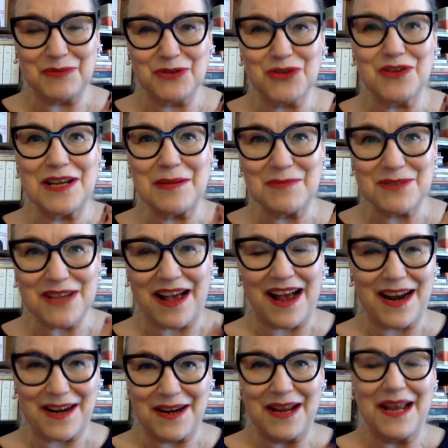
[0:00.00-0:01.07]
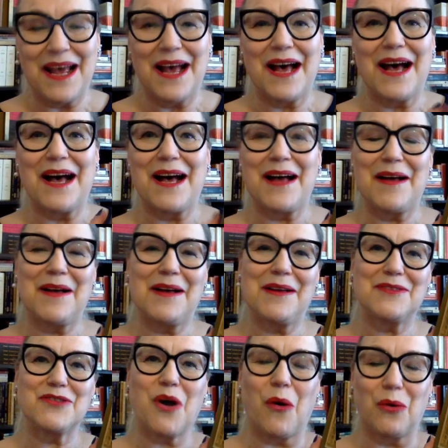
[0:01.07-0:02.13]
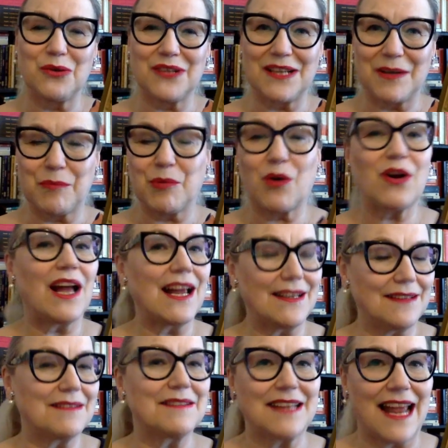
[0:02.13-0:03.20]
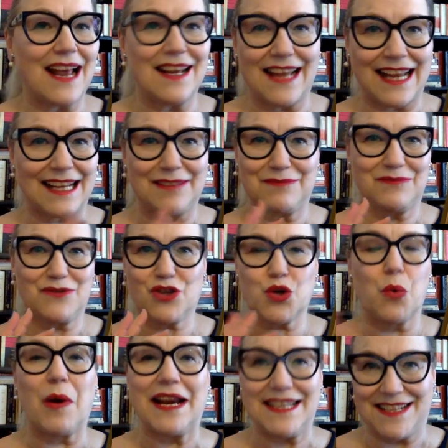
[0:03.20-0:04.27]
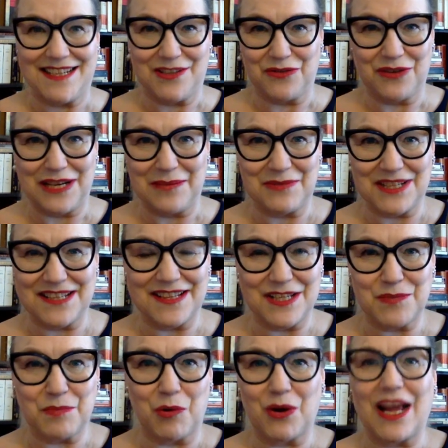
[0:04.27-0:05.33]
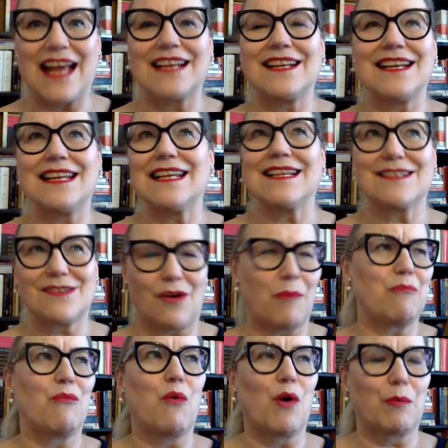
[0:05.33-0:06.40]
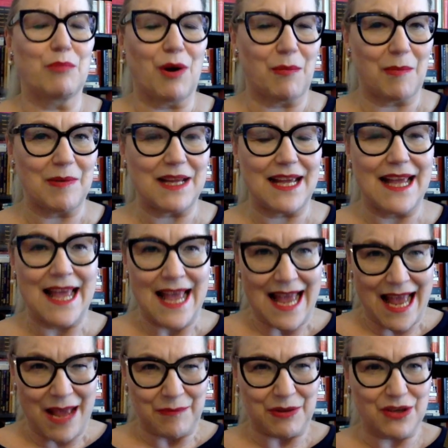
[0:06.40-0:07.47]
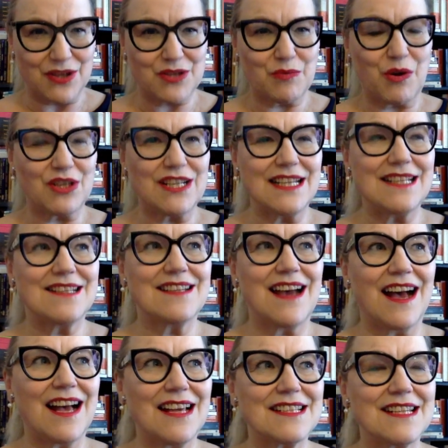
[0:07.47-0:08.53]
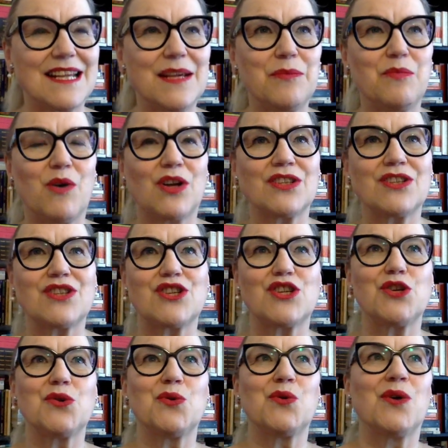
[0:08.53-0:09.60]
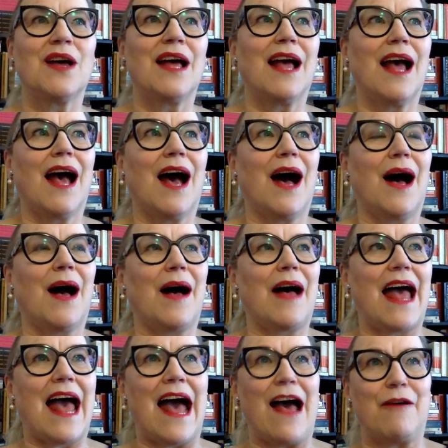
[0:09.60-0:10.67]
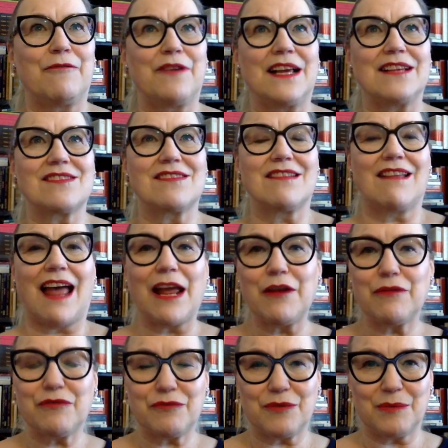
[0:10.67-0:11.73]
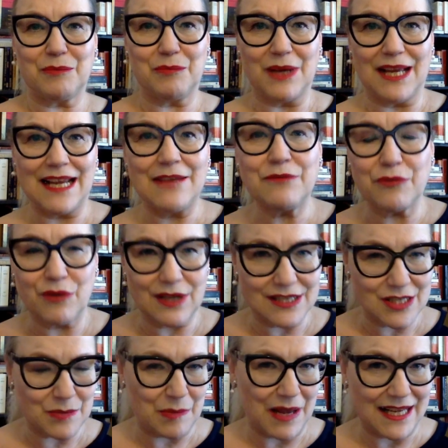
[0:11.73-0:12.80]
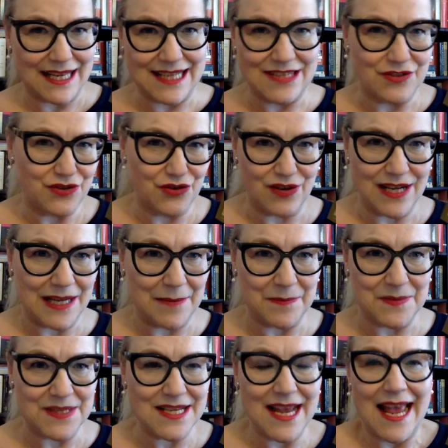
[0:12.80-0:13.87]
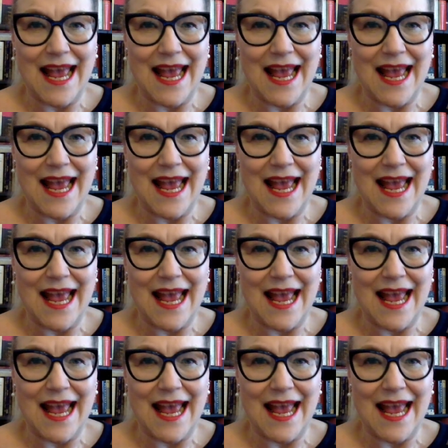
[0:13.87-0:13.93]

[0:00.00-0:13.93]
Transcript: dreams are uh, uh, told in a book and they are like 20 dreams in this book at least now more probably because what he does he wants to uh, have his life influenced by his dreams